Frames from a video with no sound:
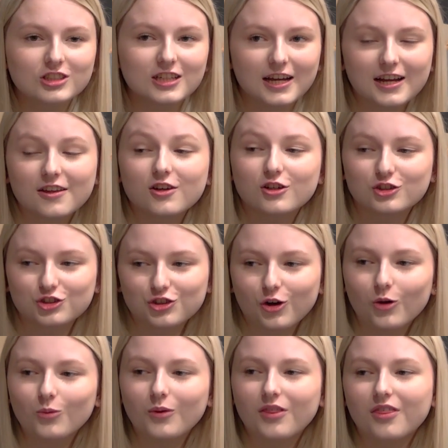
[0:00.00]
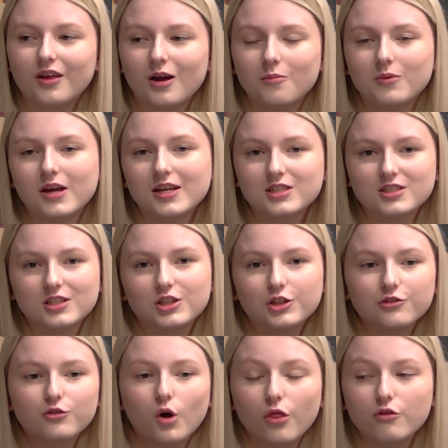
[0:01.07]
take the control with them.
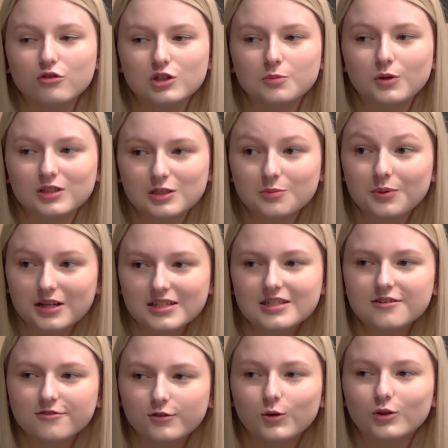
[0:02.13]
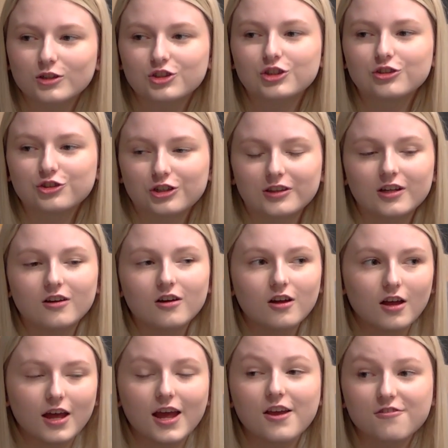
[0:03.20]
You've got the responsibility for the children that
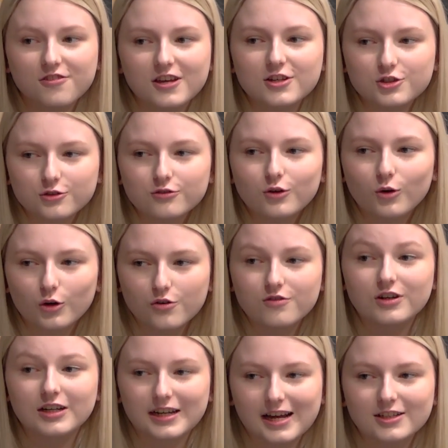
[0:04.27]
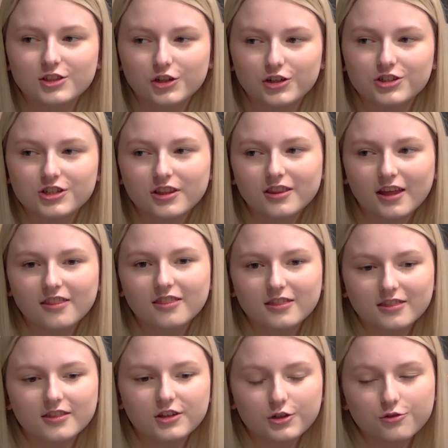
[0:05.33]
if they do fall over and get hurt, then
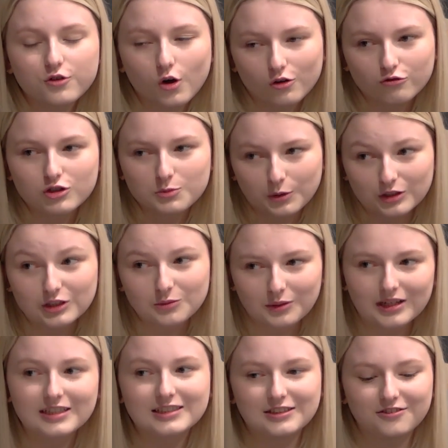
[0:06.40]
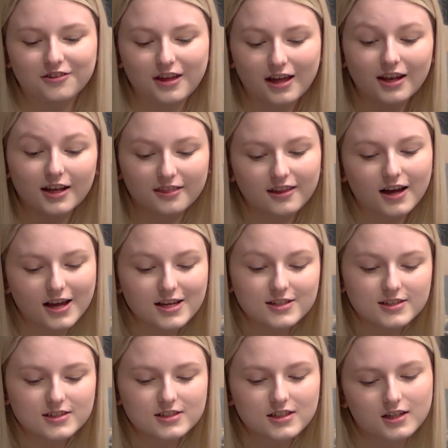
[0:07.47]
you've got responsibility for that. Like that
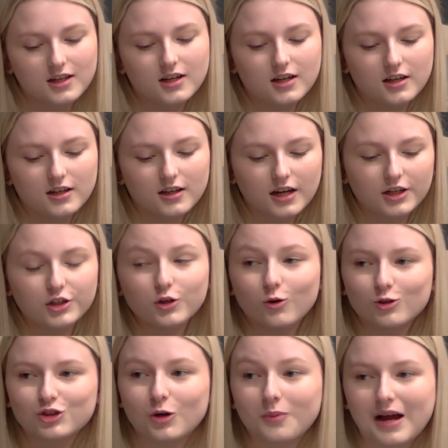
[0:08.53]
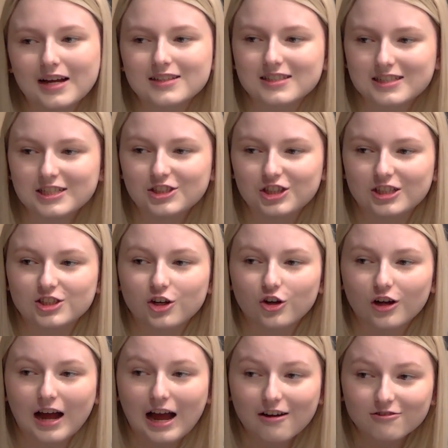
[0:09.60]
is kind of your job as a teacher to
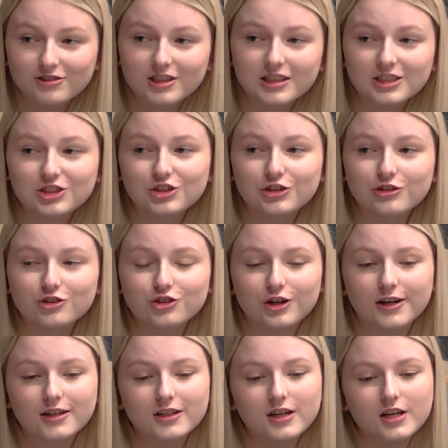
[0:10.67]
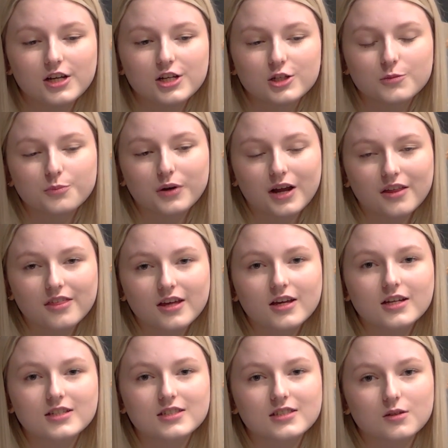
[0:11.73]
look after these children. But I think
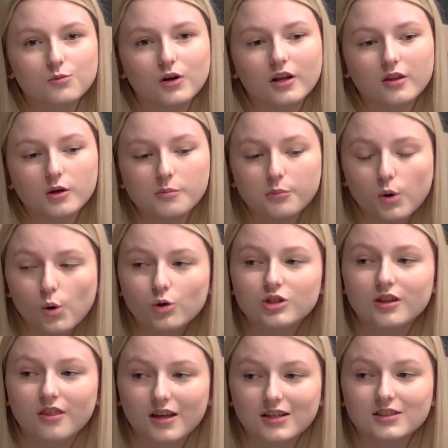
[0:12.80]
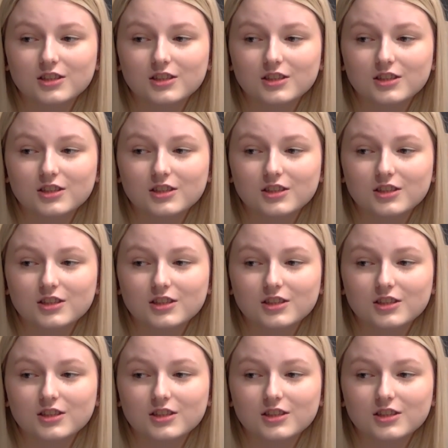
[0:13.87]
it's one of the important things